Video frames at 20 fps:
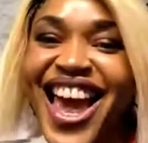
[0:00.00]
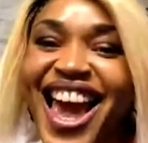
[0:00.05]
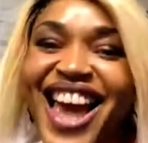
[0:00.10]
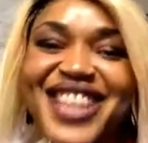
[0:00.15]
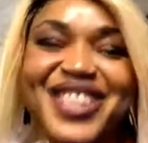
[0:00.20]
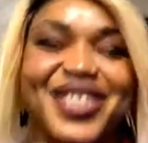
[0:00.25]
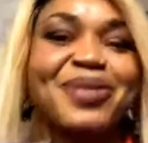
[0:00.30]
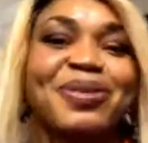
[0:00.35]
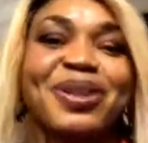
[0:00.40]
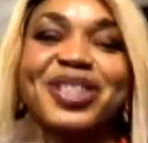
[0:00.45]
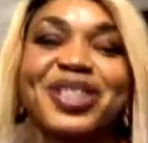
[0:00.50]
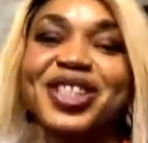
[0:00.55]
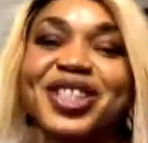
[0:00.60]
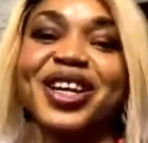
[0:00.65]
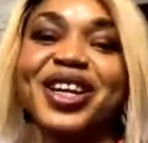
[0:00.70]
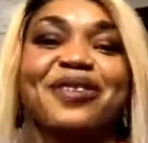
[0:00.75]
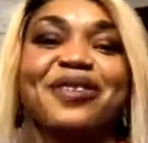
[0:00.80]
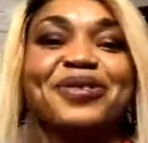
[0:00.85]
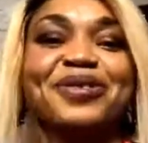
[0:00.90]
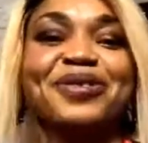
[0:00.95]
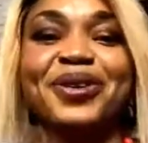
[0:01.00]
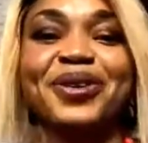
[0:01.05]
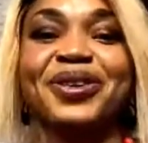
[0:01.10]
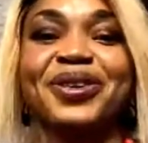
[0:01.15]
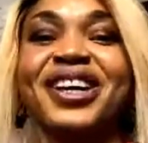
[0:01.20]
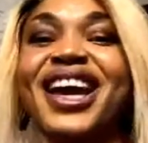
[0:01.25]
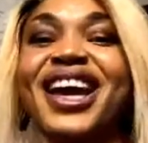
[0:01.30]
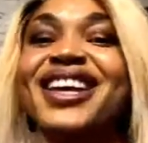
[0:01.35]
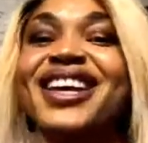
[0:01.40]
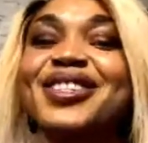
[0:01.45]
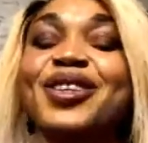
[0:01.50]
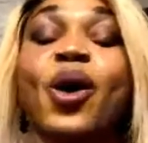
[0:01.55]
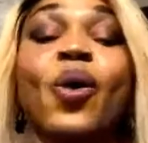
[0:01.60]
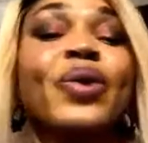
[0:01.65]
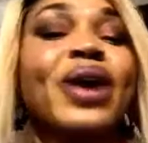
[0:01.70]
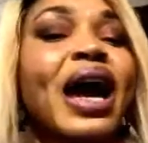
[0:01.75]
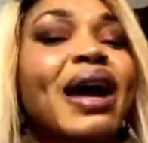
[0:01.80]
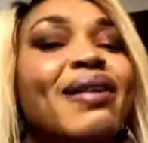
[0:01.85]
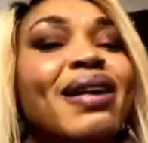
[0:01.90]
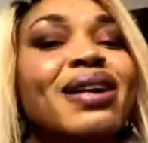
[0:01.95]
I so much love you. So
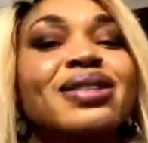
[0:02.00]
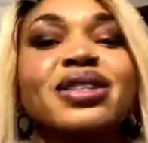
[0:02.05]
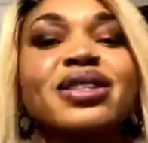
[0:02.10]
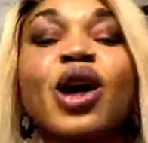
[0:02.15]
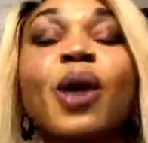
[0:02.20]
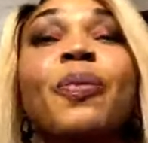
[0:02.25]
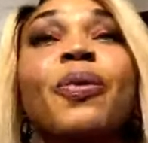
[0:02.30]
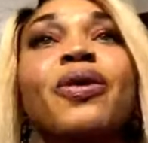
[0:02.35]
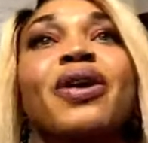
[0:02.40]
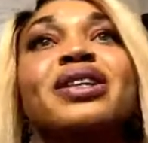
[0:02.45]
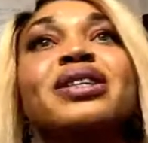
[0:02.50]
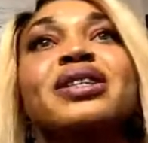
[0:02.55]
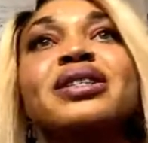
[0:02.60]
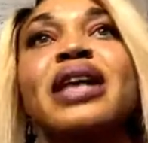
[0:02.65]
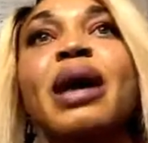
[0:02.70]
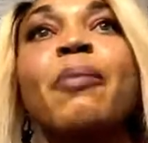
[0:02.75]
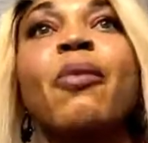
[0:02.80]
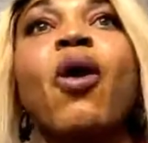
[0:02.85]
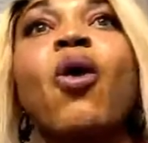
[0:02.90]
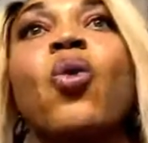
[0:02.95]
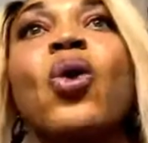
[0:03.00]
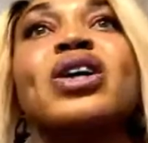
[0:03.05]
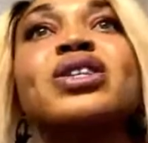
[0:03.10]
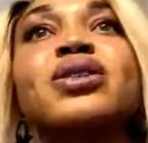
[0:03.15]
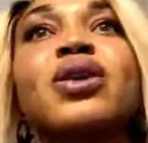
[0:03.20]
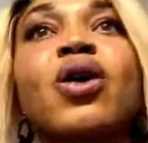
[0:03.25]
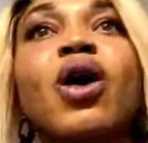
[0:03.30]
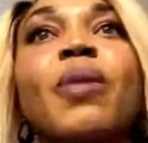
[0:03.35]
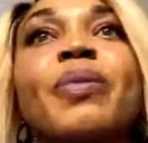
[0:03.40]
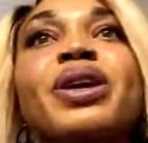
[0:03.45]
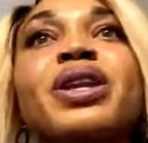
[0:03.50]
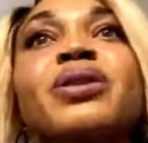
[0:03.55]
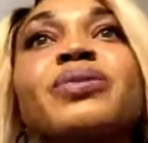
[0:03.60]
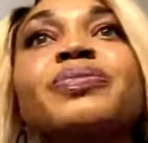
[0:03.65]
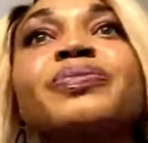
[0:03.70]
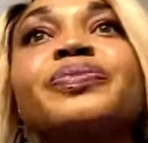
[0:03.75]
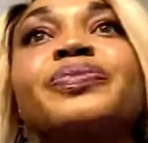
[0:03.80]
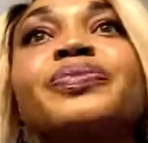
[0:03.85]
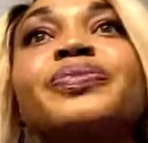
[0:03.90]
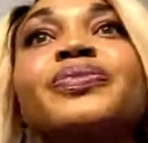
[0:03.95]
we are rounding up already. Is there more question coming?
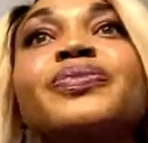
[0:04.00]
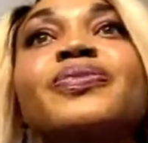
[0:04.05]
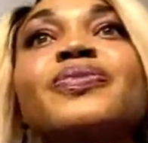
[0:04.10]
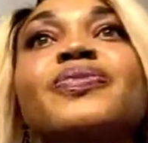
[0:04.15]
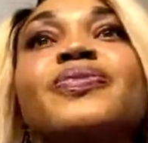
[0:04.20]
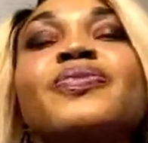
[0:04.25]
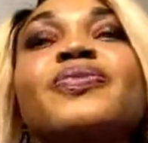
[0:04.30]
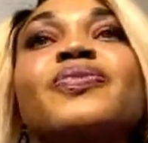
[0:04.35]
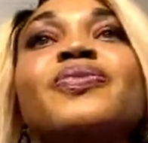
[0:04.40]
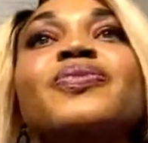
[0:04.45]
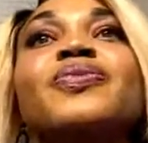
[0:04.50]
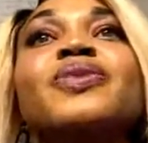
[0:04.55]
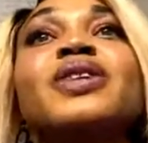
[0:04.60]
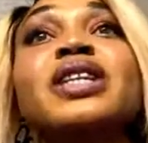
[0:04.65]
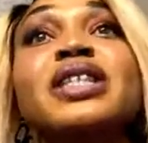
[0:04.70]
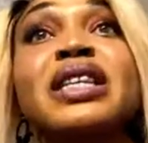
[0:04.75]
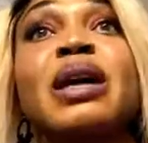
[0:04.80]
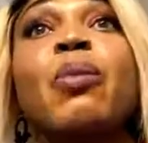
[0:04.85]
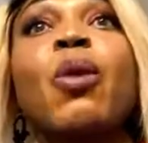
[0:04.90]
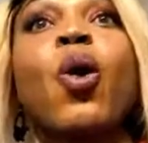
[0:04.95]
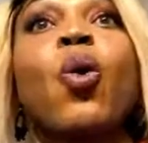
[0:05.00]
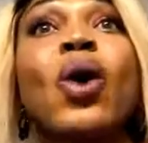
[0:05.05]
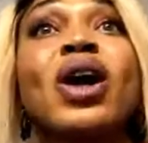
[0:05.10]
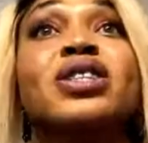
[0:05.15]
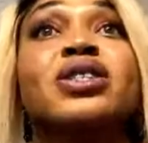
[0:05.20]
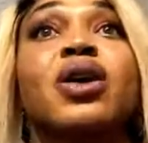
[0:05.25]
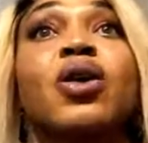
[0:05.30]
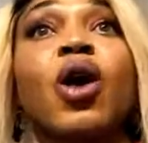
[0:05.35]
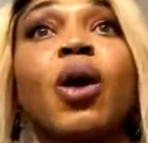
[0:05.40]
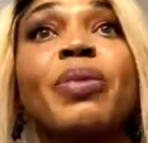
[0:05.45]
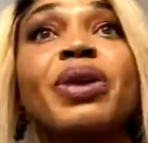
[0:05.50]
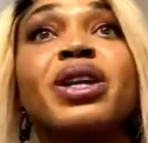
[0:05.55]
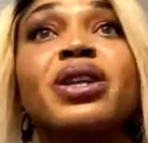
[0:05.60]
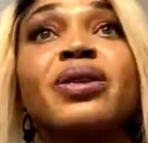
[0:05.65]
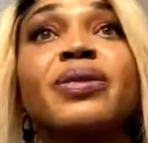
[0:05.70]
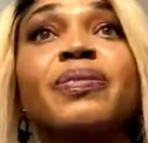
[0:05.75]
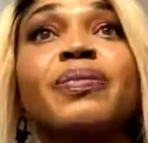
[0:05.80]
Is there more question coming?